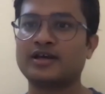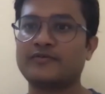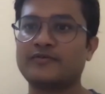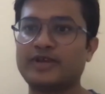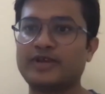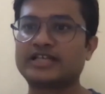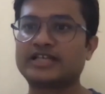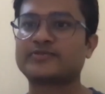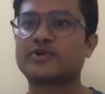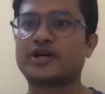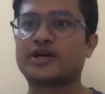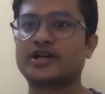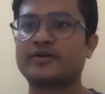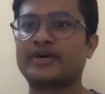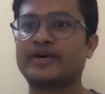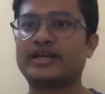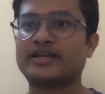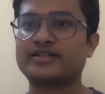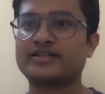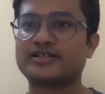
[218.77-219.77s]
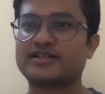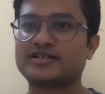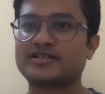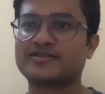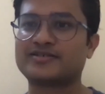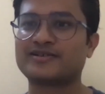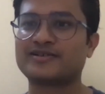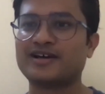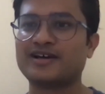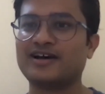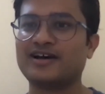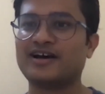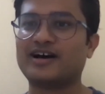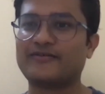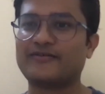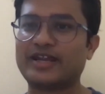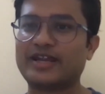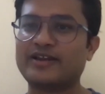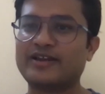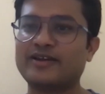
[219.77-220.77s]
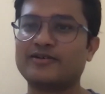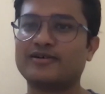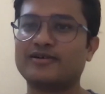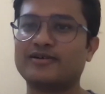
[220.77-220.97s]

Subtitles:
We as product managers are very